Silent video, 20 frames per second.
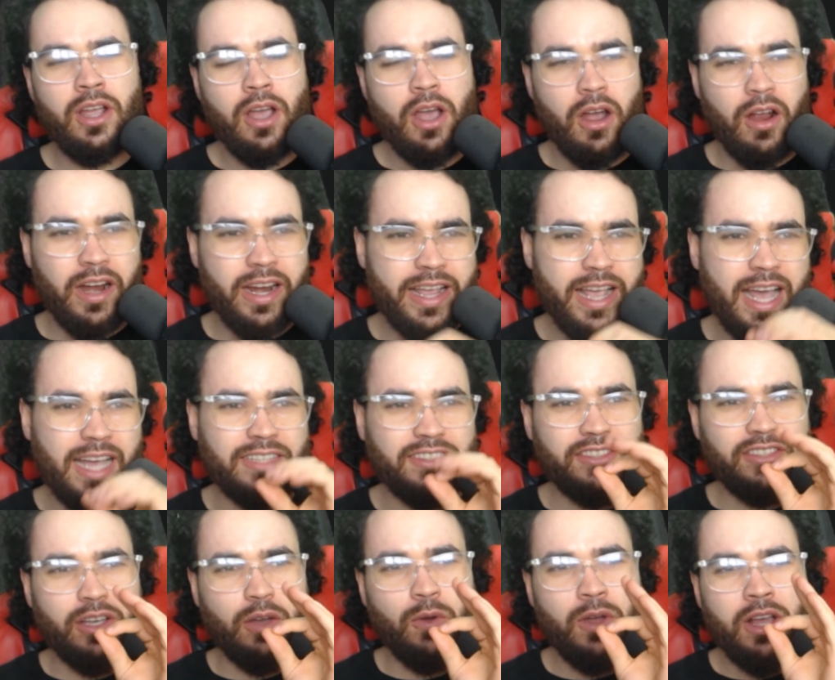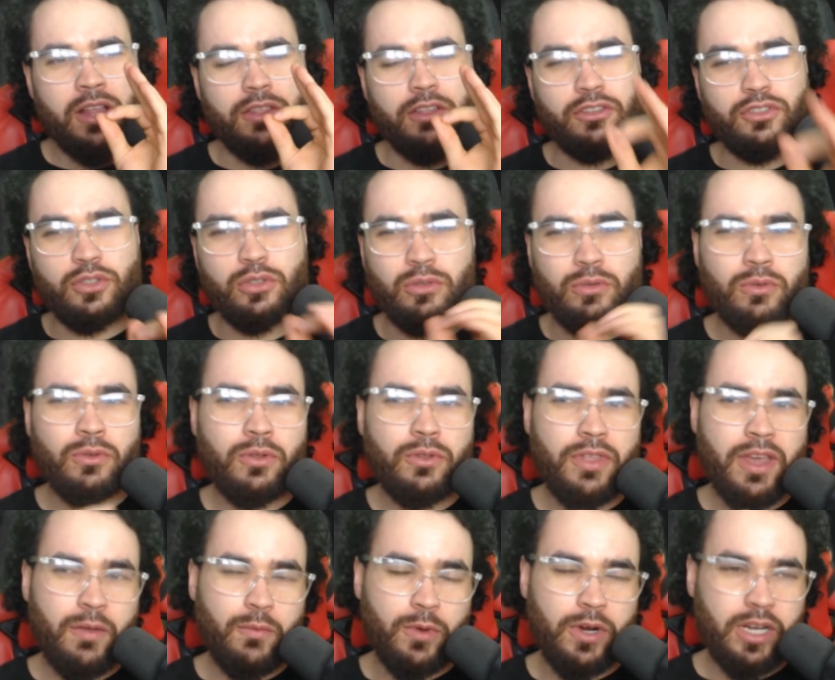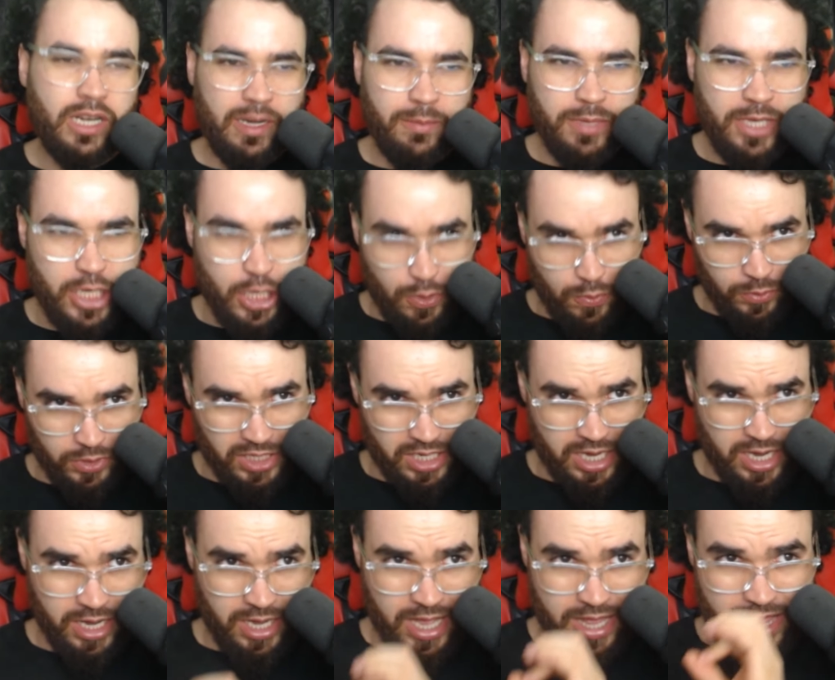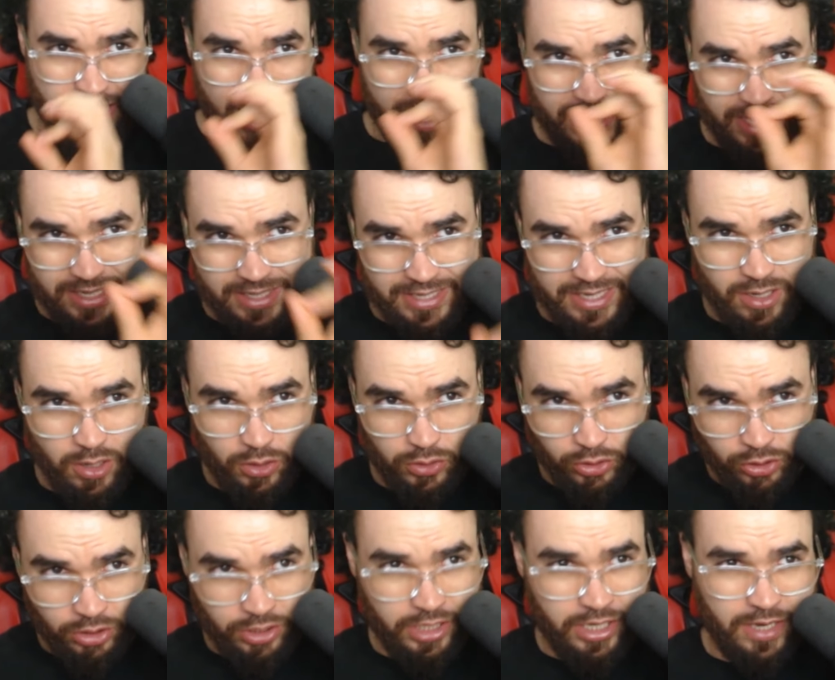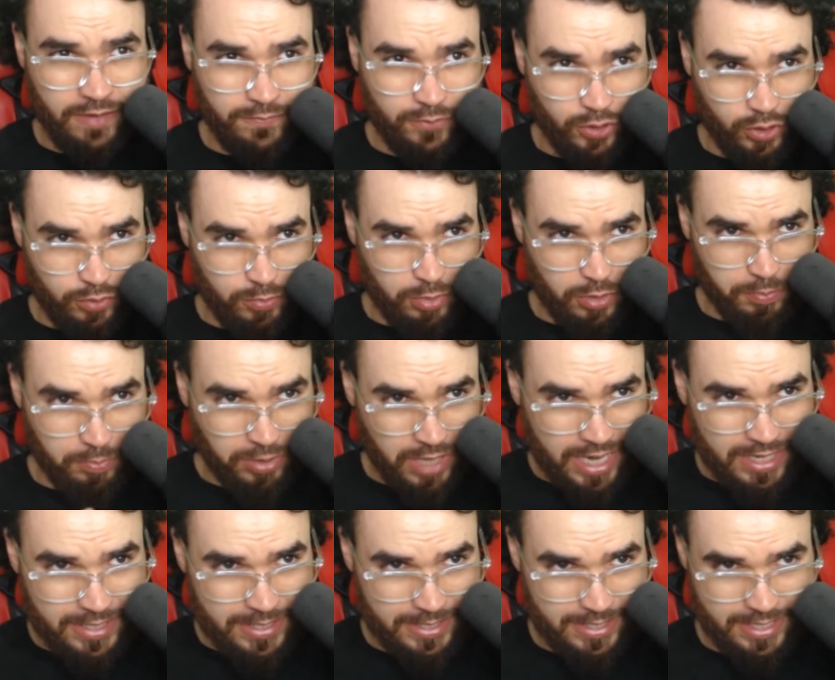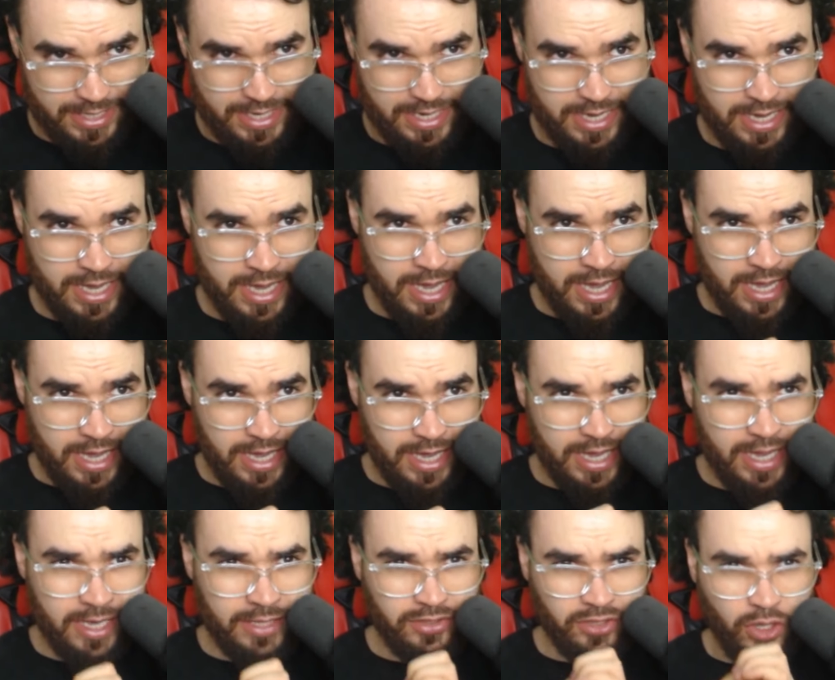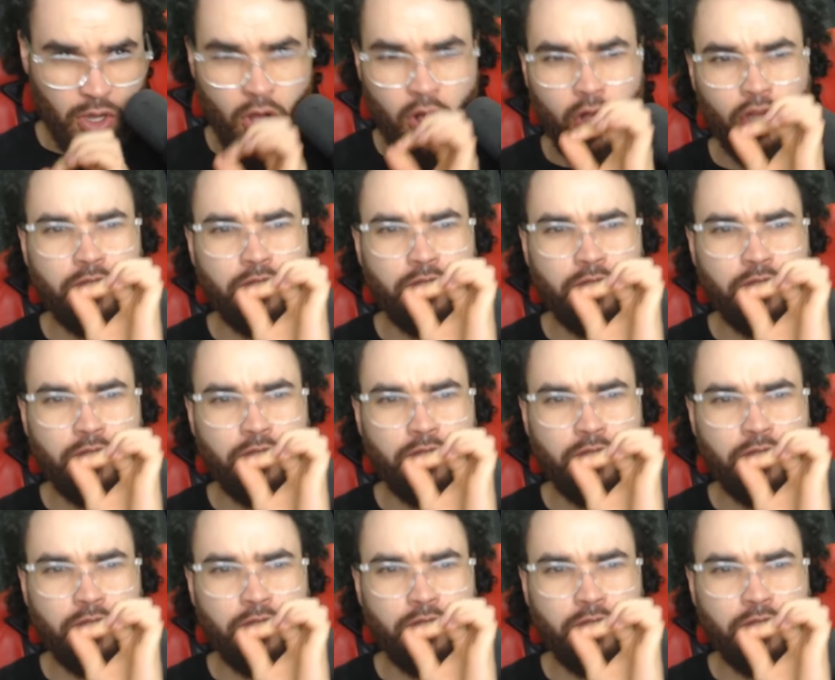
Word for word: All right, guys, so the tool that we're going to be using that is an alternative to Perplexity is called